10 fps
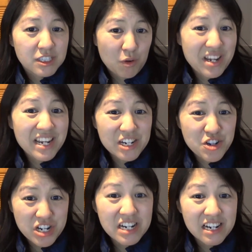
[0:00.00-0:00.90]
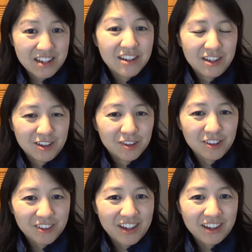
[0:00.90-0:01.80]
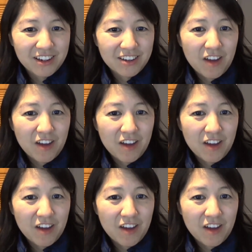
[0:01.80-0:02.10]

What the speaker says: What does their EEG look like?